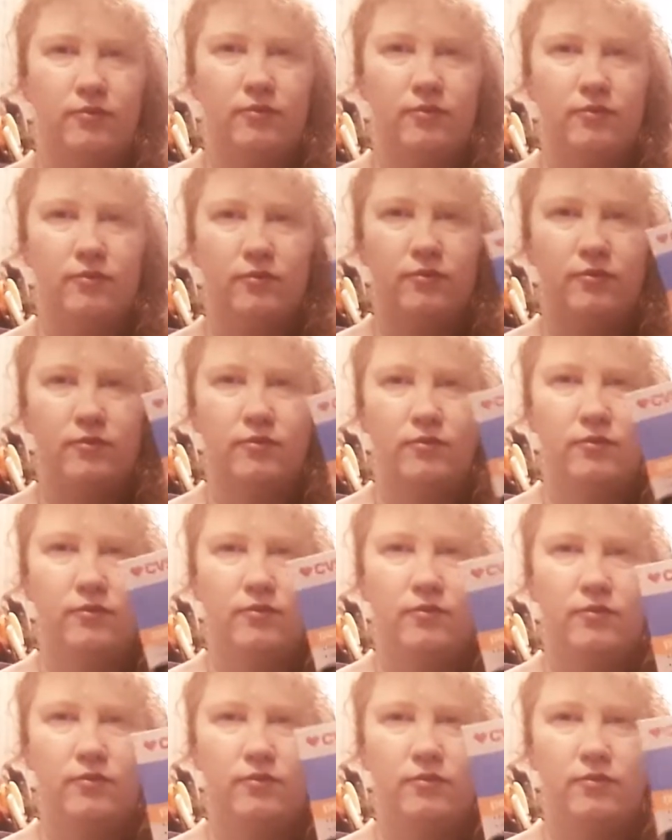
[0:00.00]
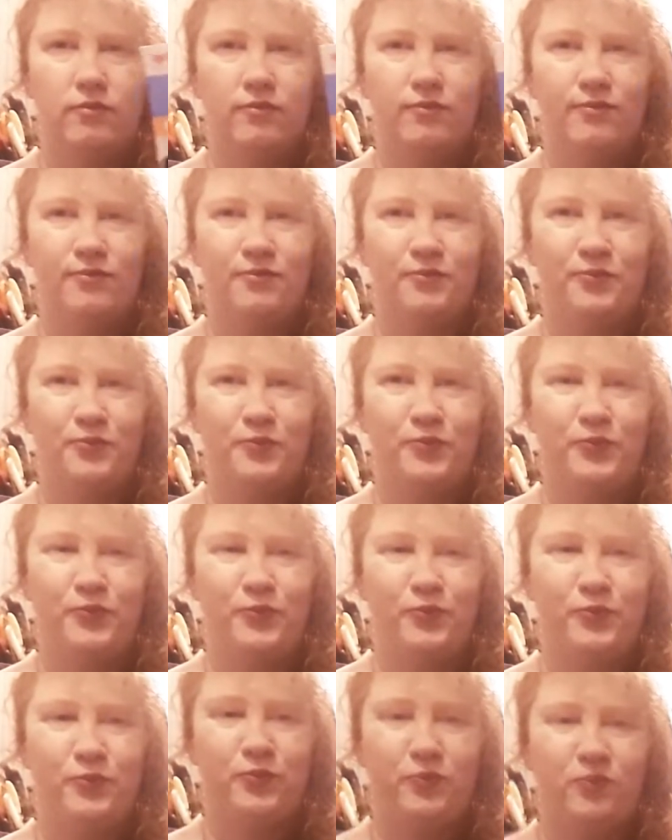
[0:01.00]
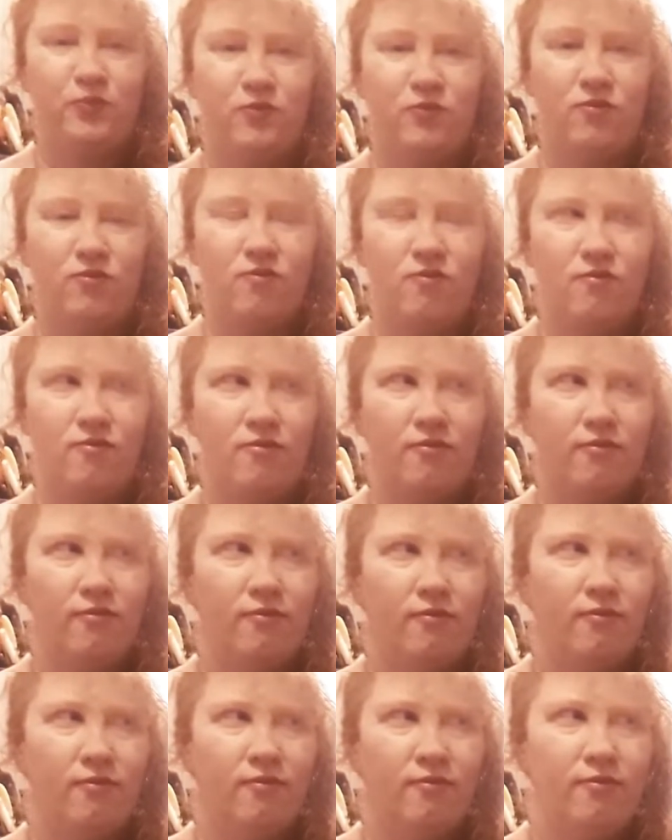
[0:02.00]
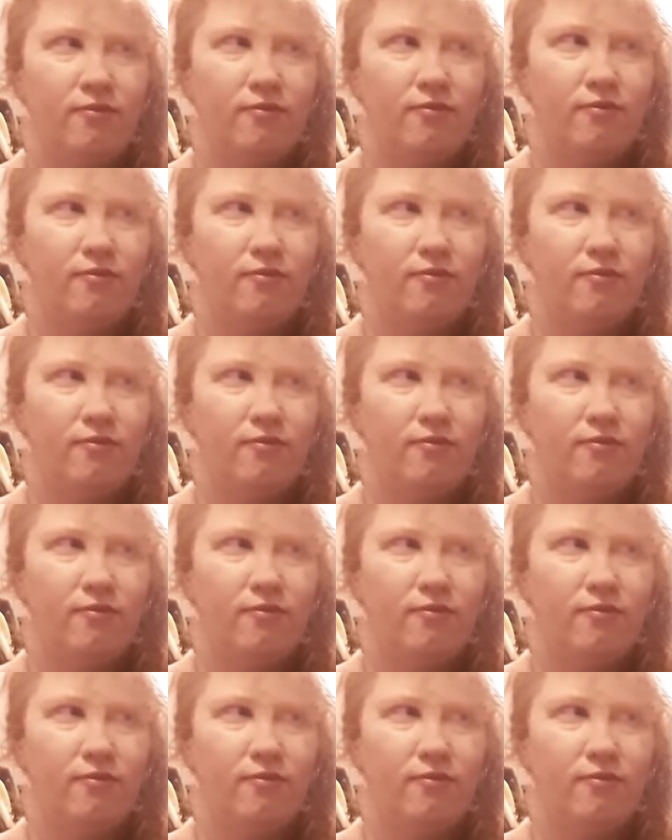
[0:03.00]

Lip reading: The person shown says nothing.